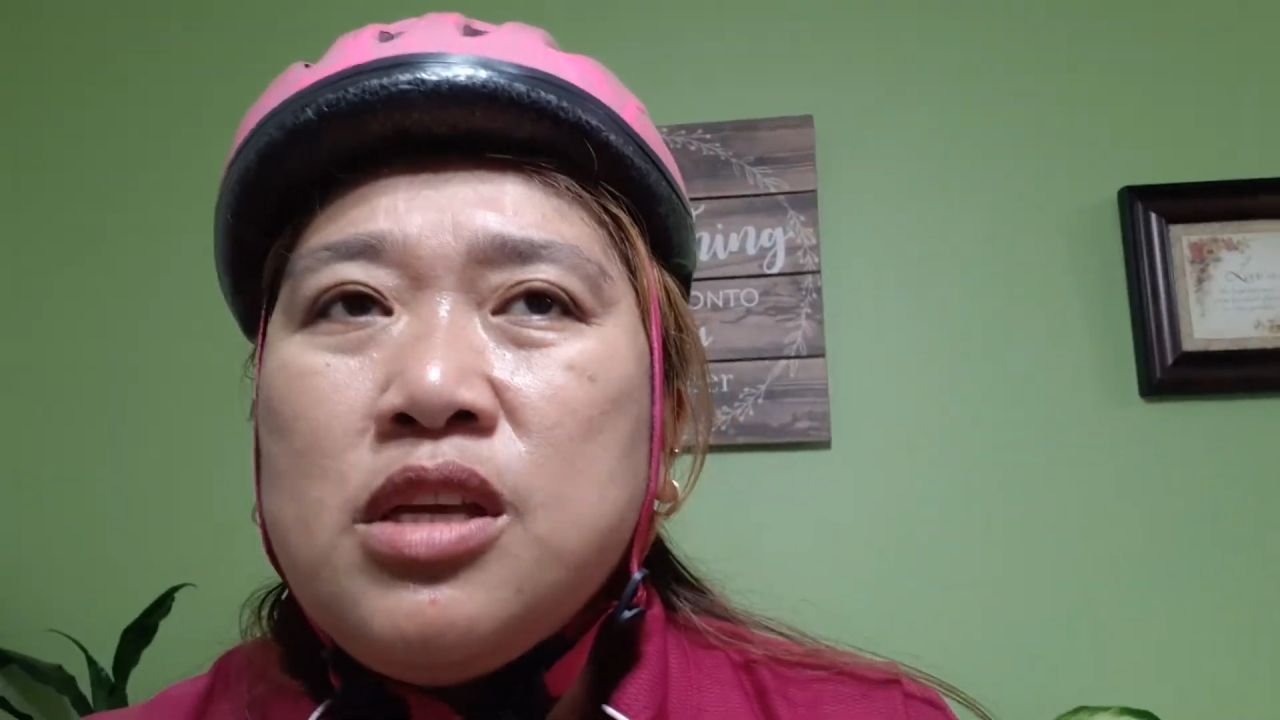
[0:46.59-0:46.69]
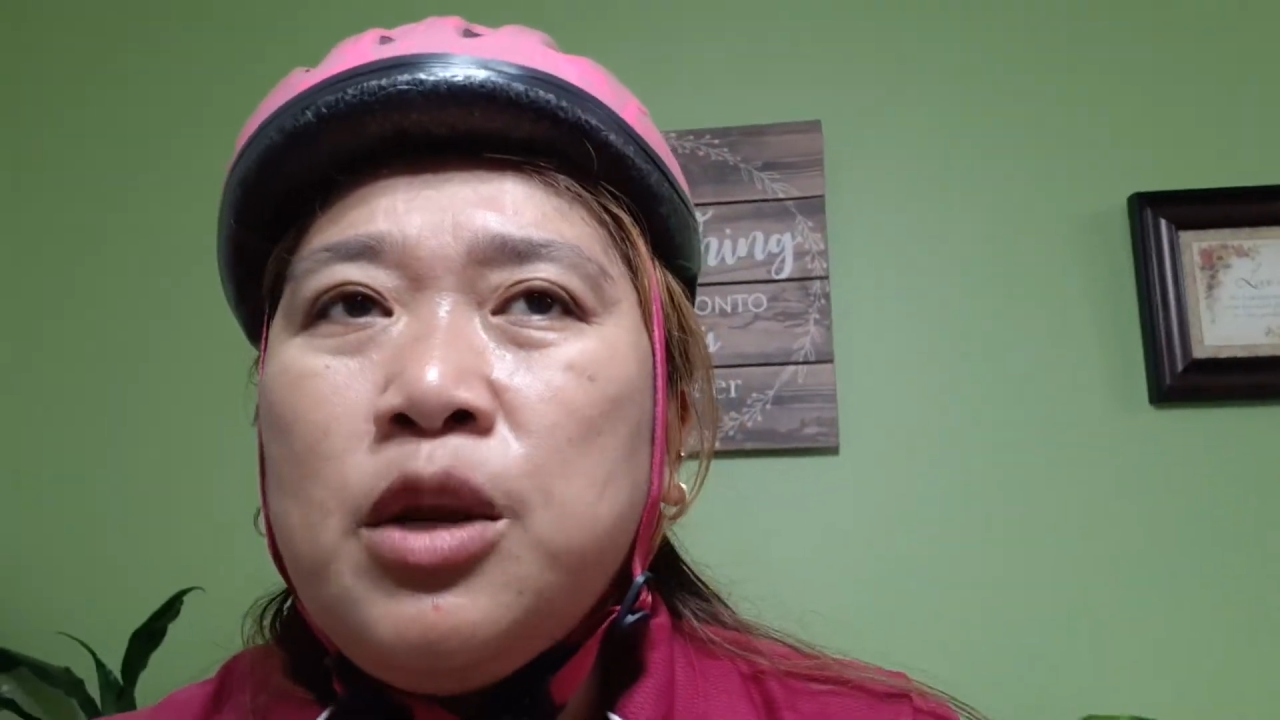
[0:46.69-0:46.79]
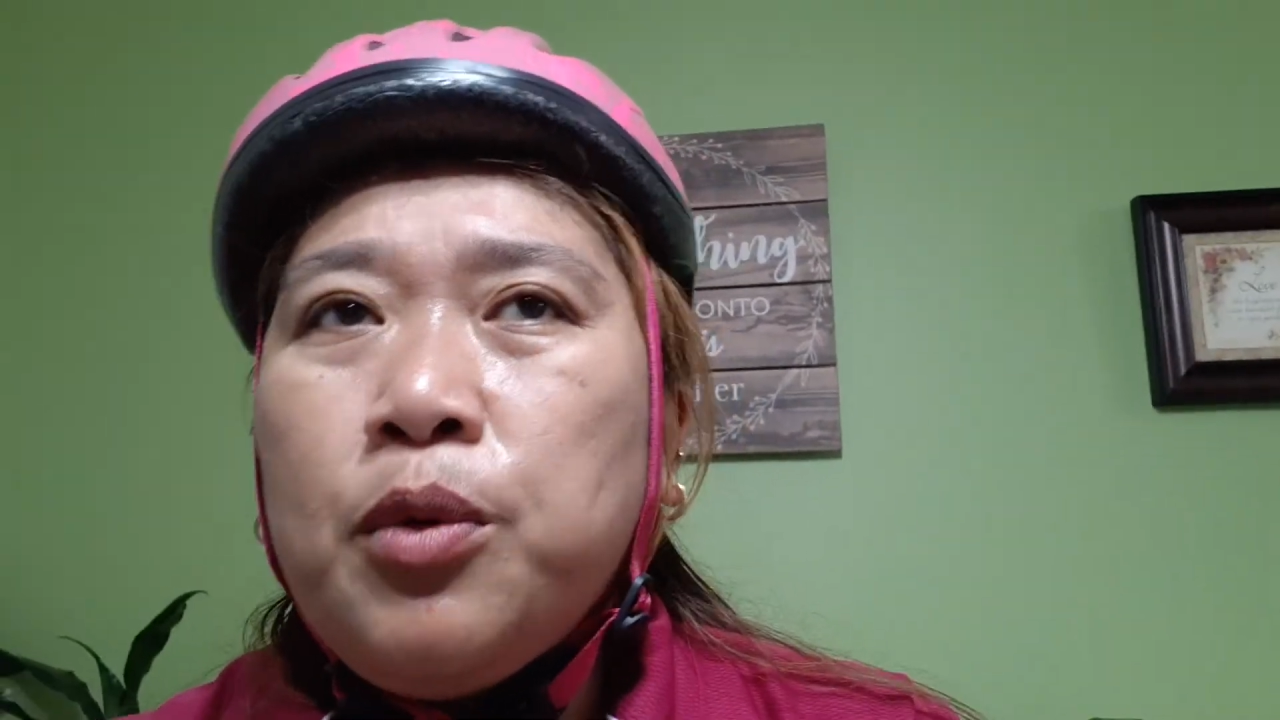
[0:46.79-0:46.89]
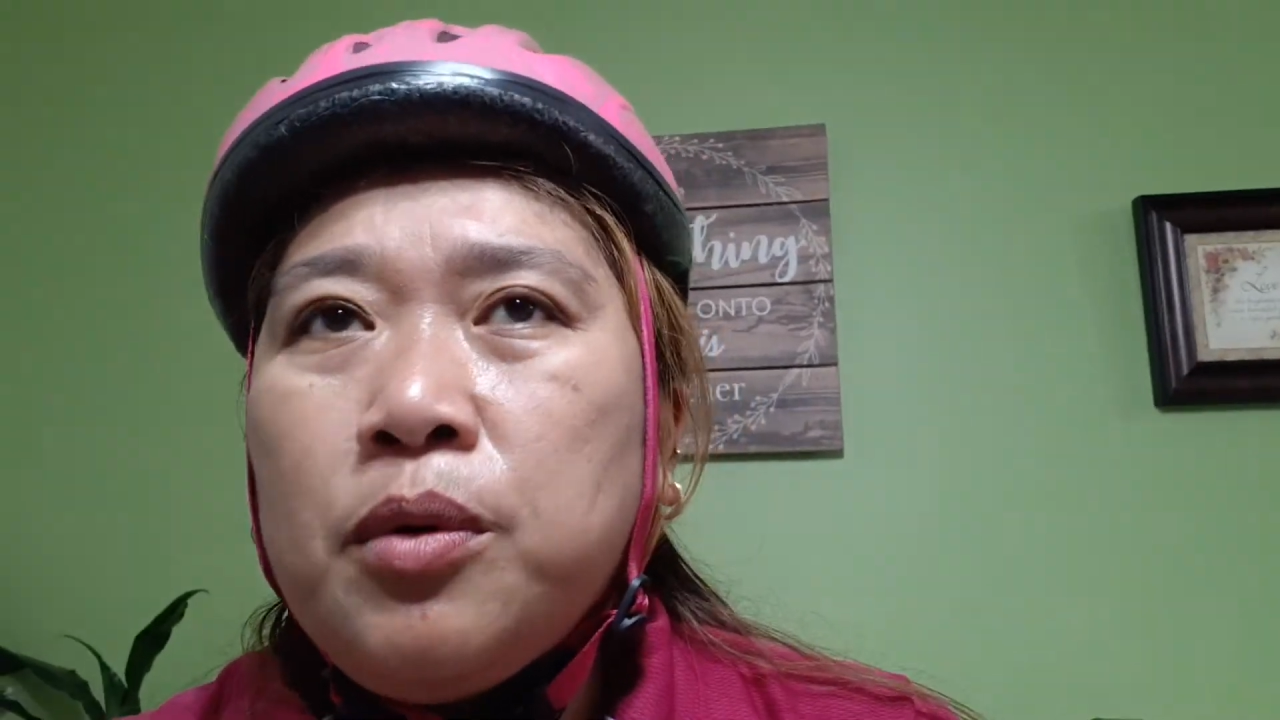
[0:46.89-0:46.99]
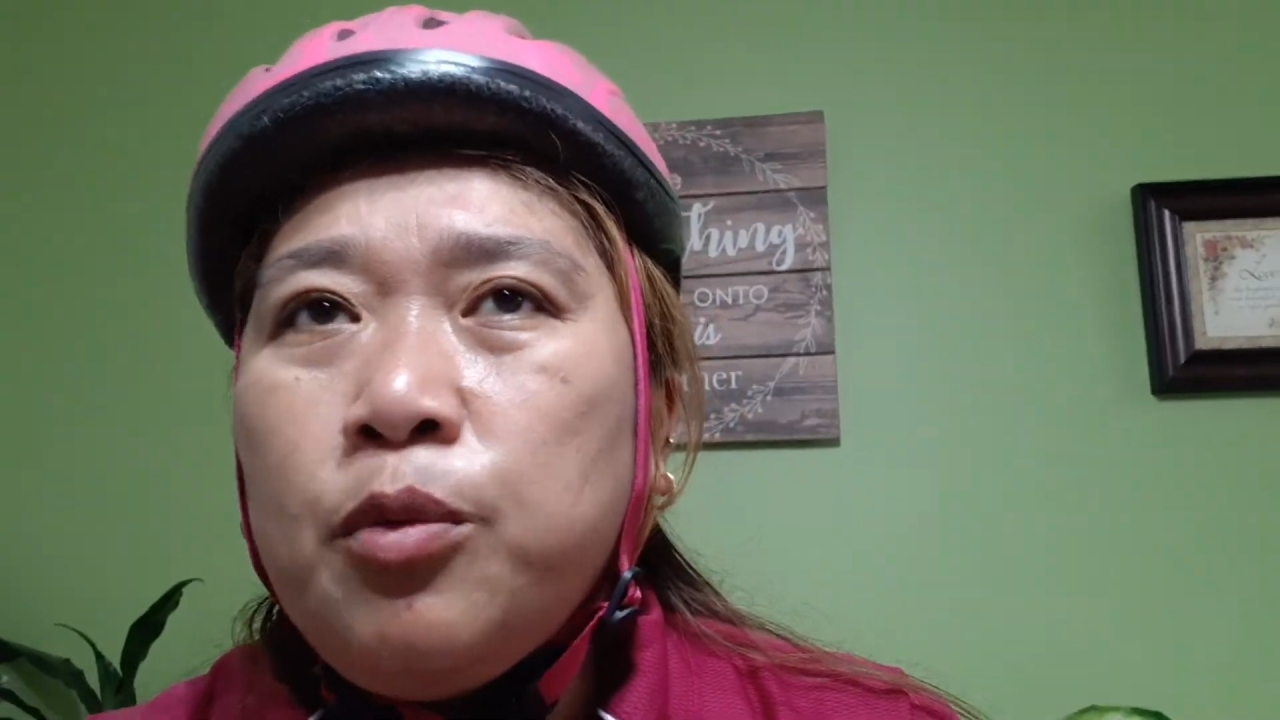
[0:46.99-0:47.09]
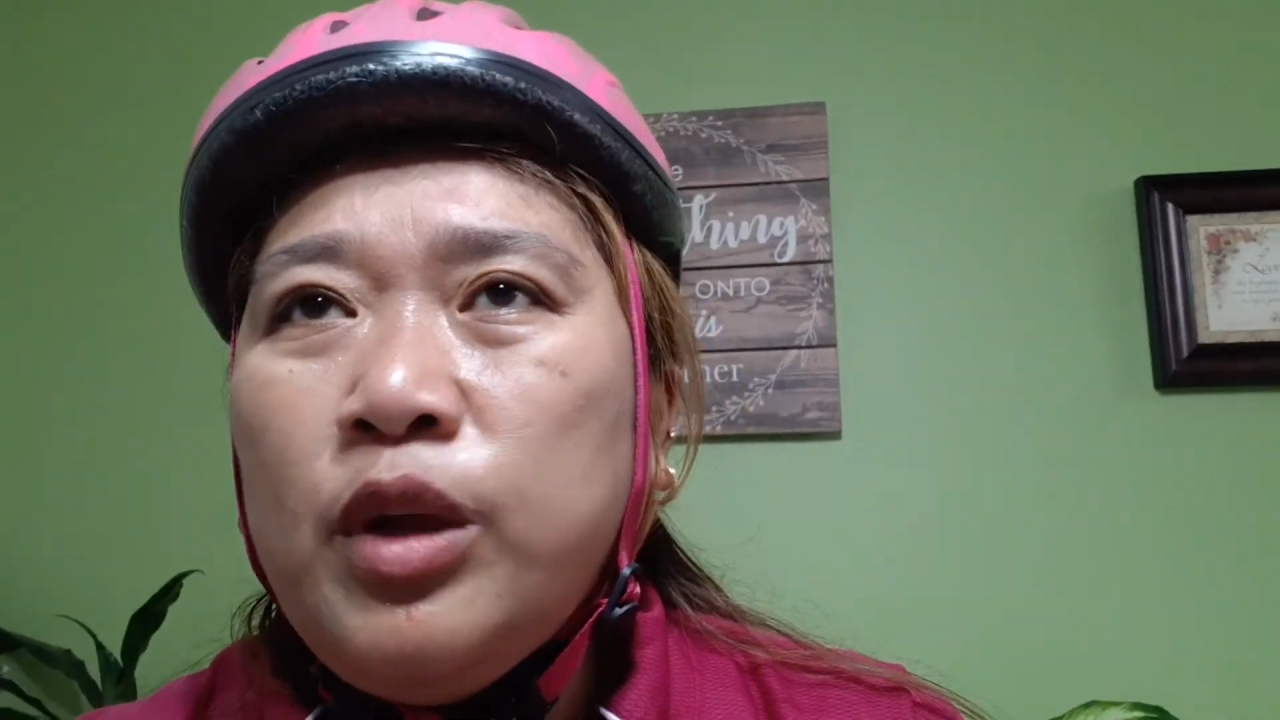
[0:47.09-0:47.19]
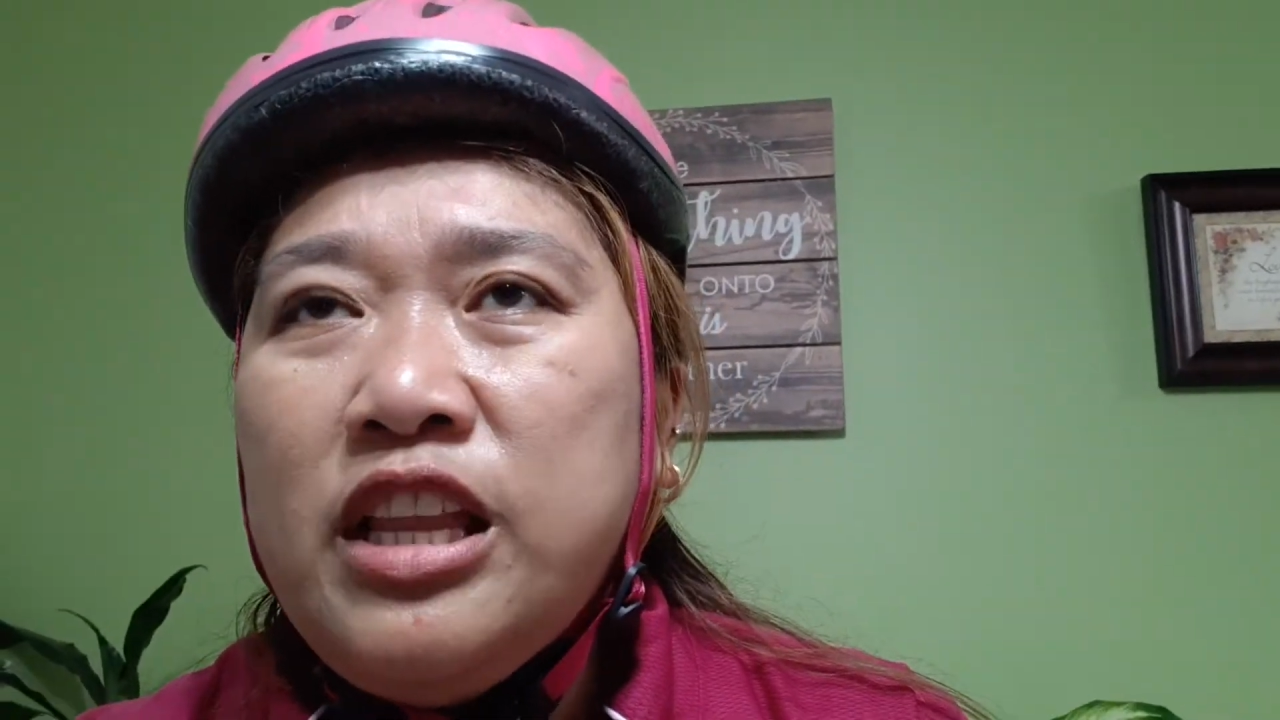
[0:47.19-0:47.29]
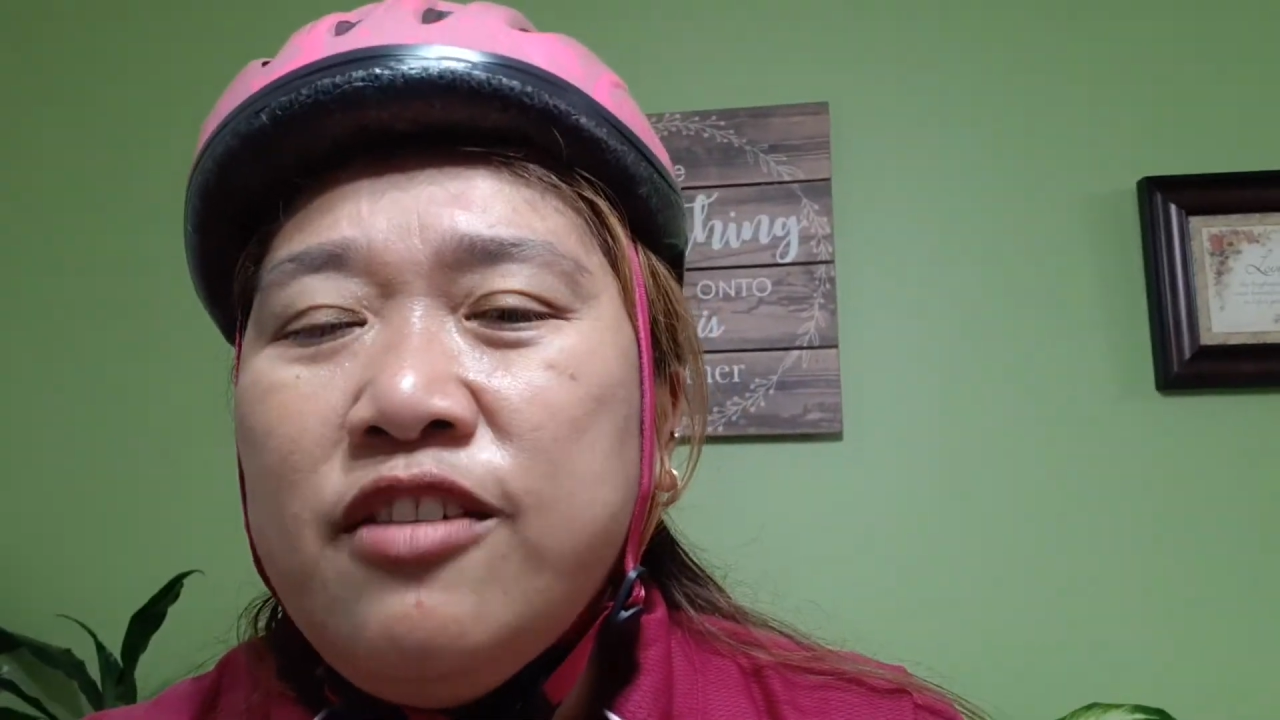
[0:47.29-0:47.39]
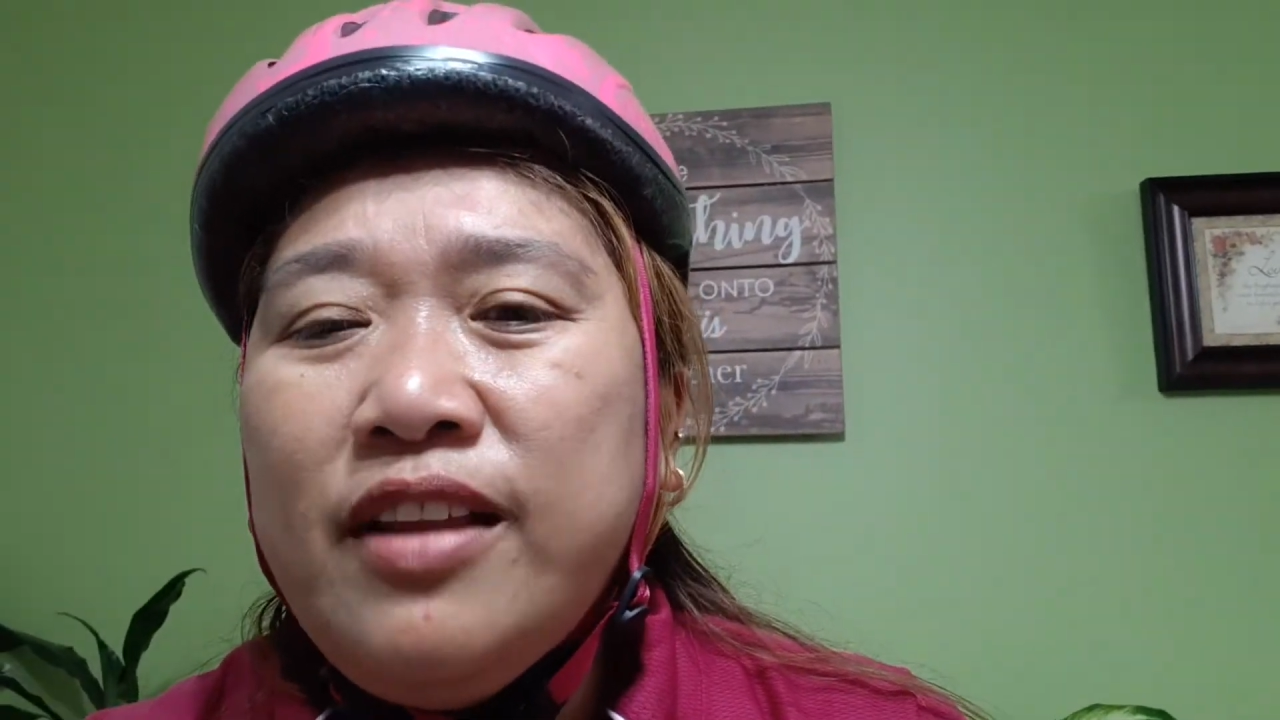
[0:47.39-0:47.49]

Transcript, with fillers: and we we leave